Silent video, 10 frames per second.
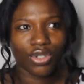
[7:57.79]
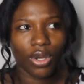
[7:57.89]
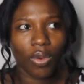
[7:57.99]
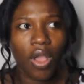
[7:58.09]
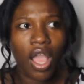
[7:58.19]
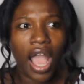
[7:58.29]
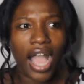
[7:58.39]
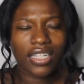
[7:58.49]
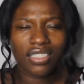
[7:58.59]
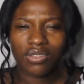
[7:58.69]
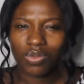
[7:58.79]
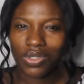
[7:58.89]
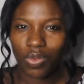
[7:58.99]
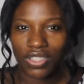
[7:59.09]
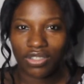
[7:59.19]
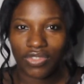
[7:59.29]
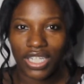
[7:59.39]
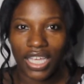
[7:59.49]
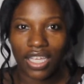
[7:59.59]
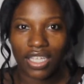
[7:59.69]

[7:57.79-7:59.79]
you know, I just was wondering, like,